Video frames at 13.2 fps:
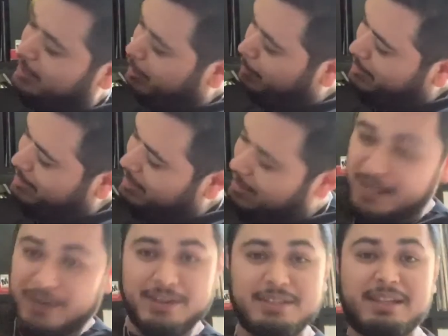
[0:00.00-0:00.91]
But yeah, here
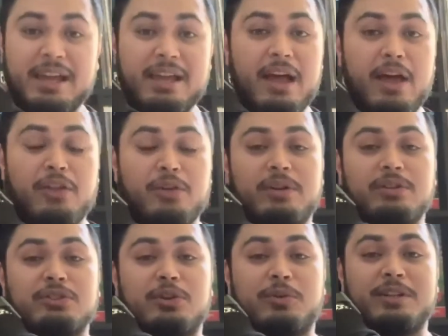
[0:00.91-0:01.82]
is How the Grinch
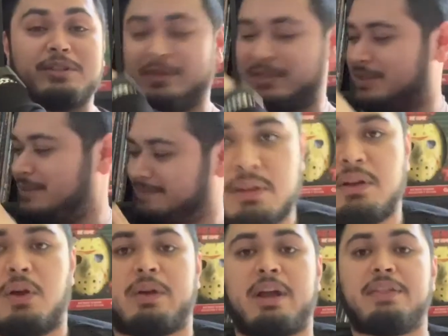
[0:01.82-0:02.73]
Stole Christmas.
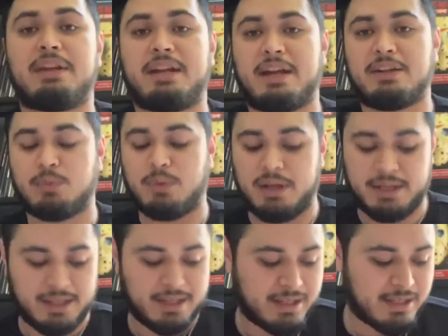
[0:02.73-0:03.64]
Okay, the next one
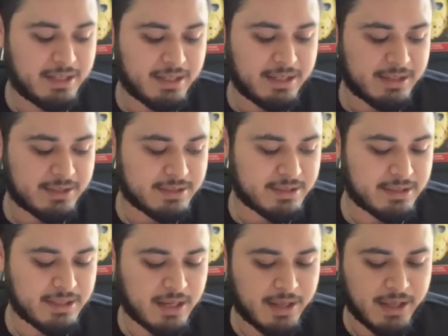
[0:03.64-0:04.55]
is
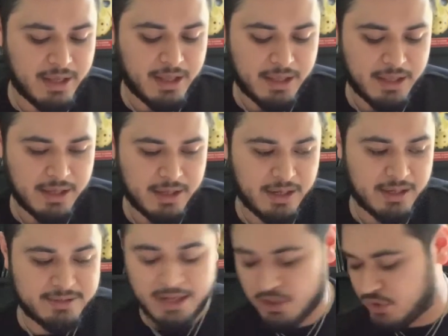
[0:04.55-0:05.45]
a
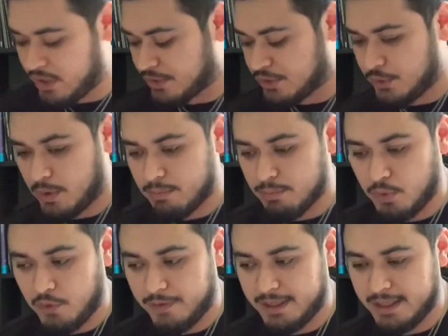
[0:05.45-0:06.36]
soundtrack to a
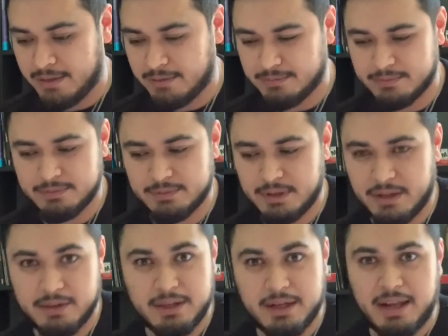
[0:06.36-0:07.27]
movie
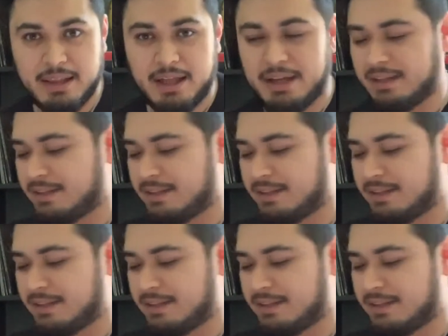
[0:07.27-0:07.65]
that I like.